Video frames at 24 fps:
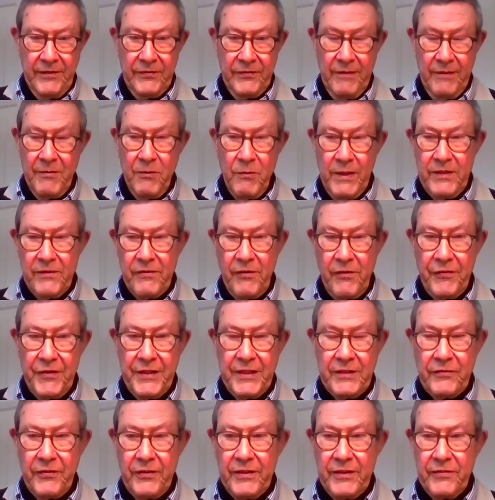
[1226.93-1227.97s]
I mean, one of the
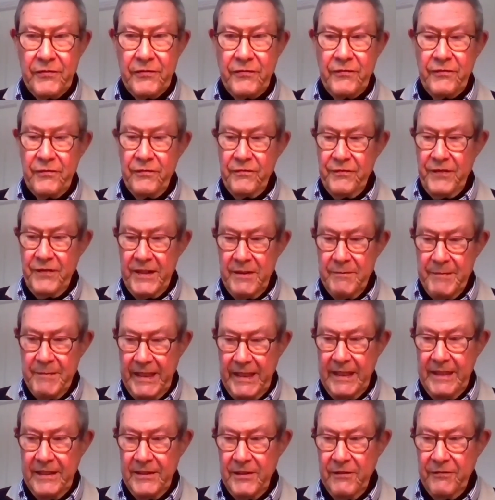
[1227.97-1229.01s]
things that is
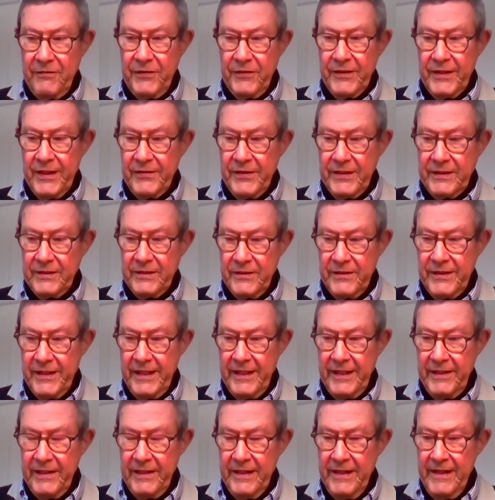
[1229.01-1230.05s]
fundamentally different, I think,
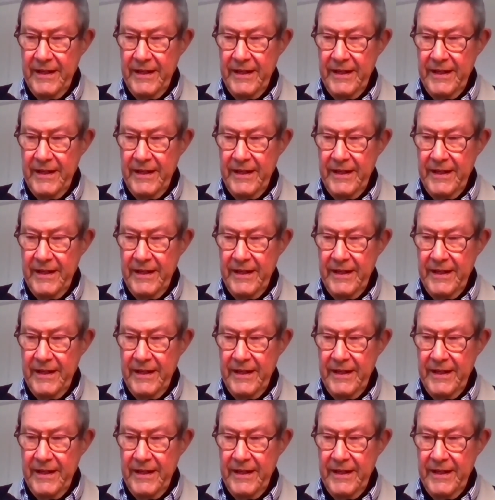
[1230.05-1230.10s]
today